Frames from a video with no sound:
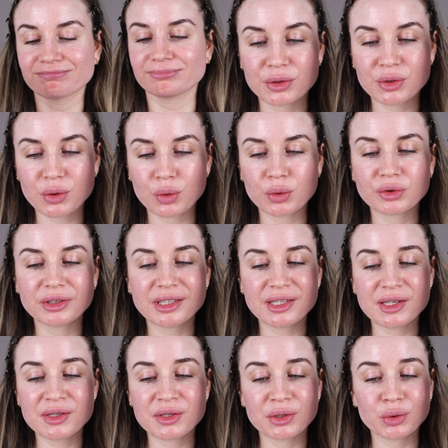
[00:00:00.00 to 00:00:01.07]
So
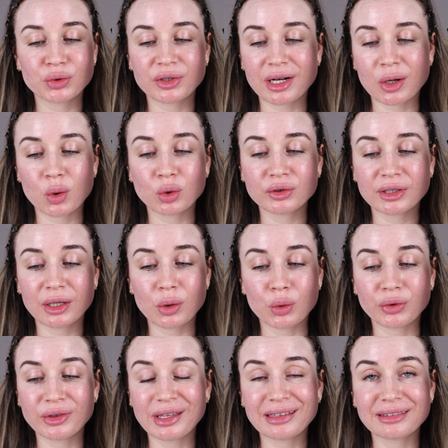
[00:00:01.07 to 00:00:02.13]
this is the new Terracotta
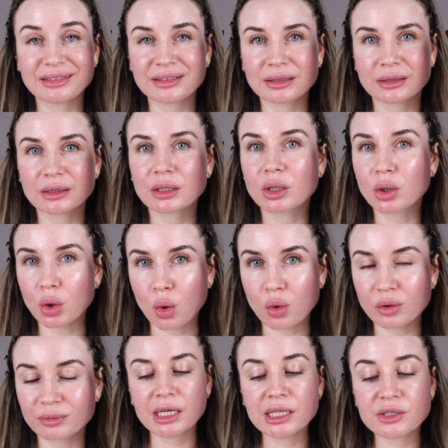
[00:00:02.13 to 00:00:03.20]
Le Teint
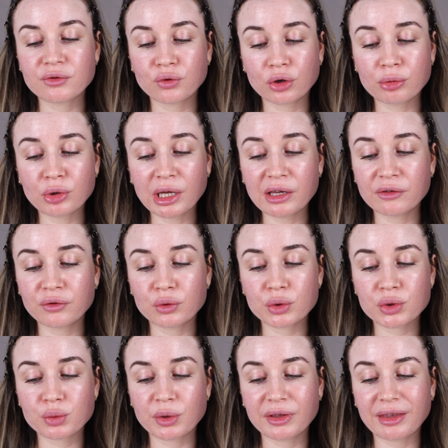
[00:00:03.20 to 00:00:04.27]
Glow. Its formula
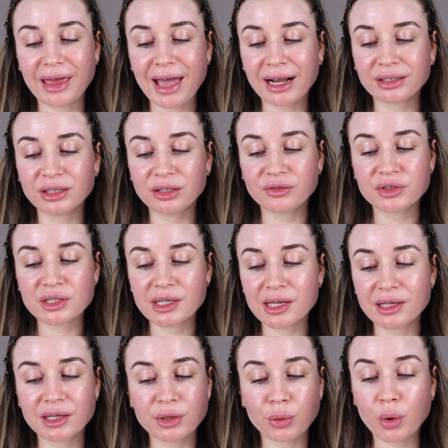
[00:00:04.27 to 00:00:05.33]
infused with active
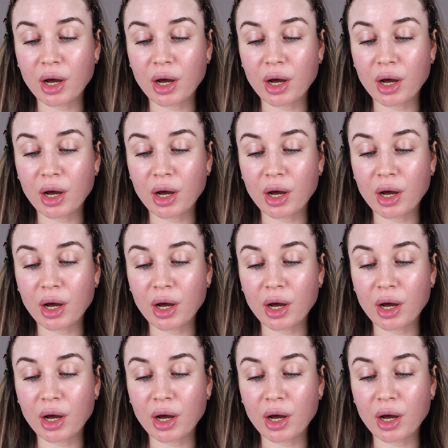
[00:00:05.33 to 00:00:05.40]
skincare